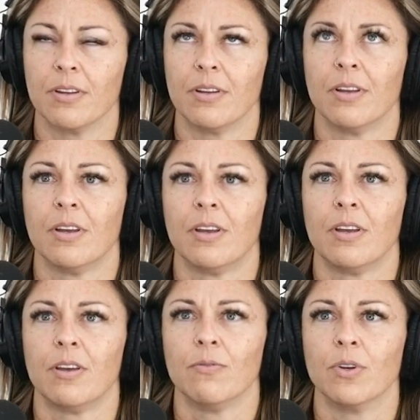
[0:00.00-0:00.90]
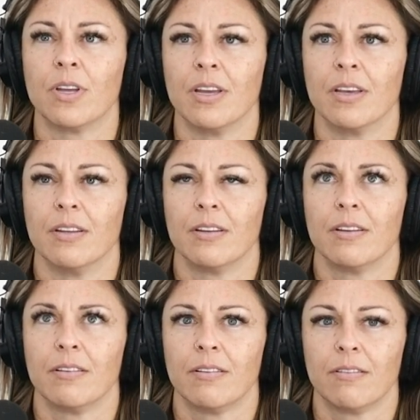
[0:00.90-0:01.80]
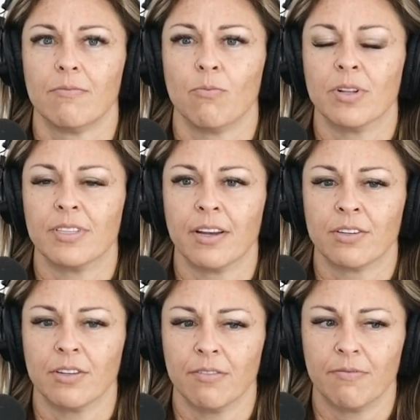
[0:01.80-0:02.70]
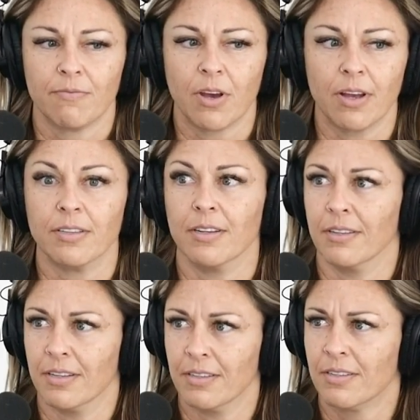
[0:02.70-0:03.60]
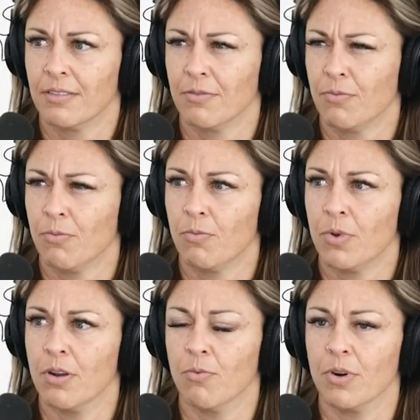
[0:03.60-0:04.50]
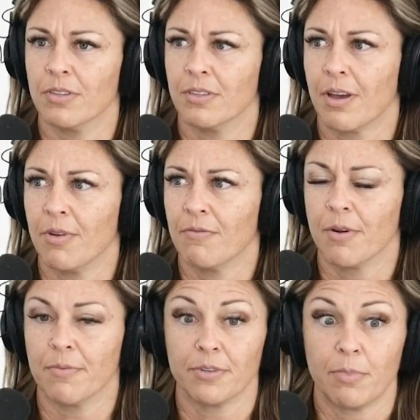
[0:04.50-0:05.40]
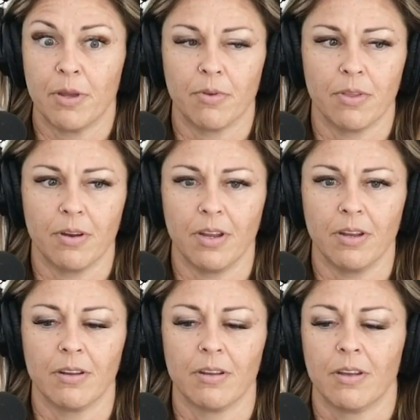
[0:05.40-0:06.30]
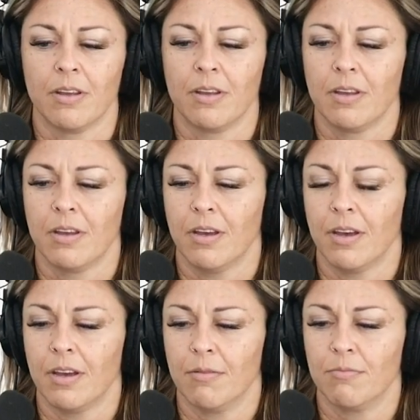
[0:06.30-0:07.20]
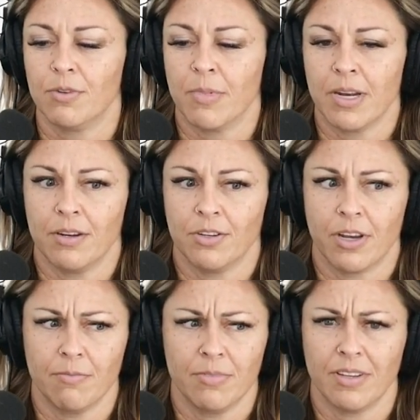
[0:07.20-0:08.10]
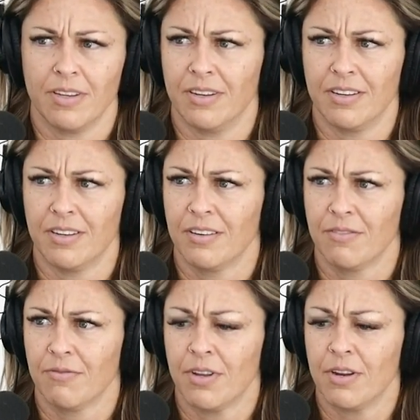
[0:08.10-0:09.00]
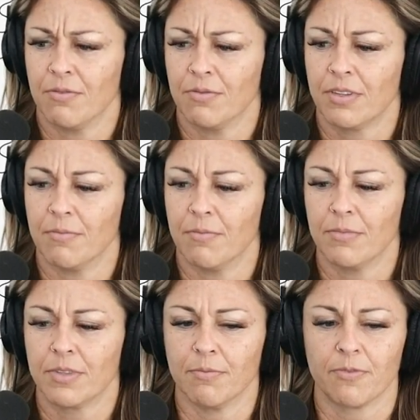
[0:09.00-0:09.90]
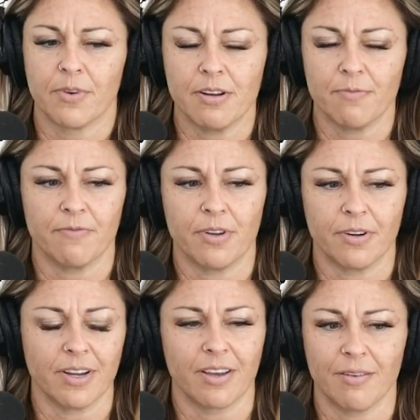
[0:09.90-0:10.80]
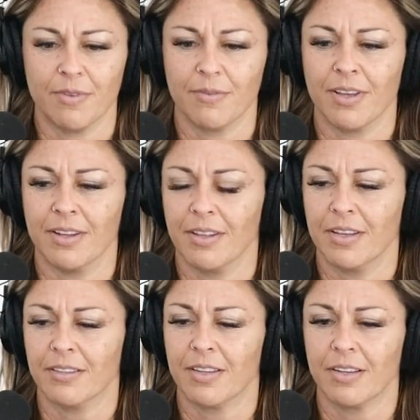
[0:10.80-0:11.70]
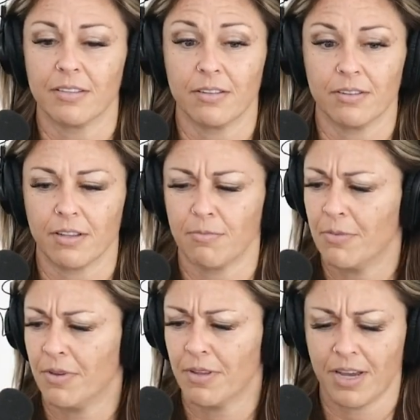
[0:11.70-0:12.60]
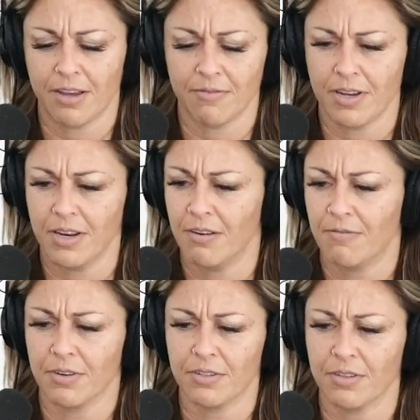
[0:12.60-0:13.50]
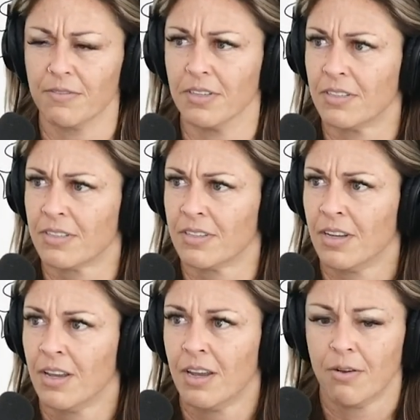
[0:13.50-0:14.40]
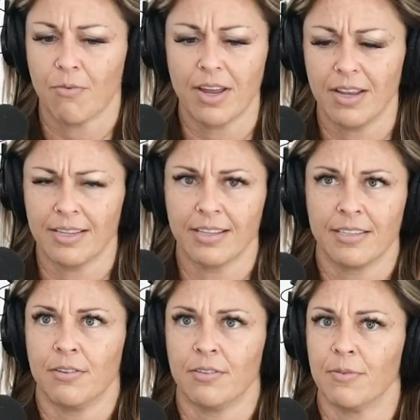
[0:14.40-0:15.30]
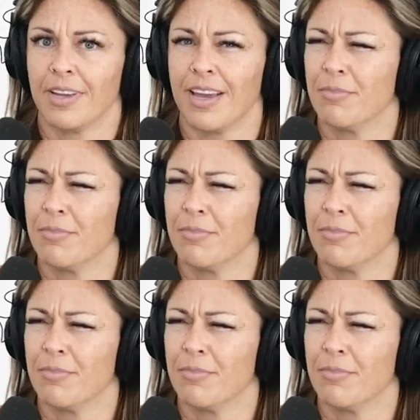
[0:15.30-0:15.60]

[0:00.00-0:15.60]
not looking at what's actually causing this. You know, where's this coming from? There's people that need um, money and jobs and you know some some freedom of their income and, and these things, and there's other people that have a need for a service. Why it, that's the ultimate